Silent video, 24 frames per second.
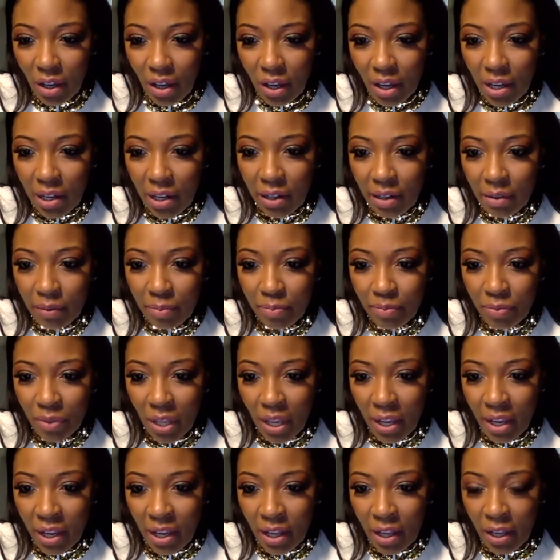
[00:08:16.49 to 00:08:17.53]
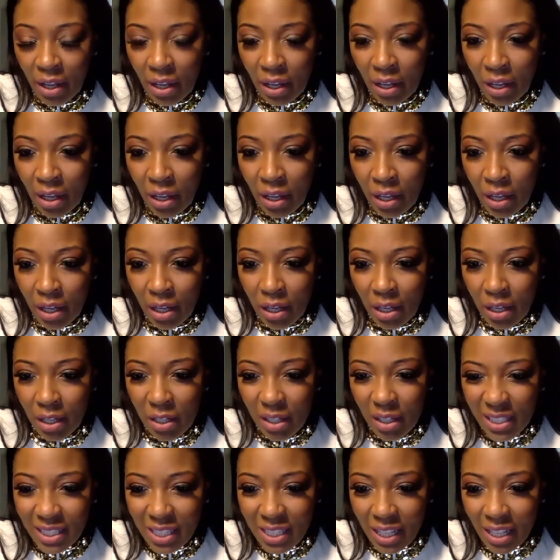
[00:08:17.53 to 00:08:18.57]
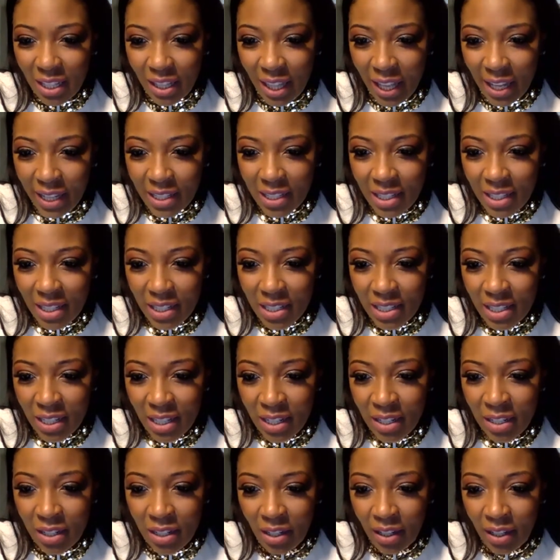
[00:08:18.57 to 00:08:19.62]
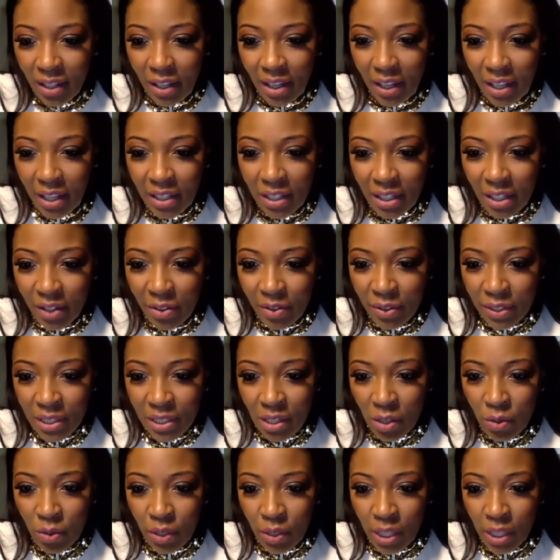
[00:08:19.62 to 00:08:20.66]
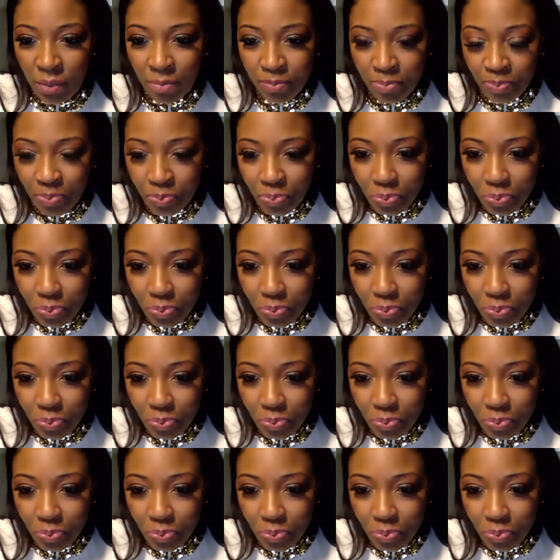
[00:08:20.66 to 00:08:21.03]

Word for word: Um, uh, uh, I see Alexis in, in Arizona.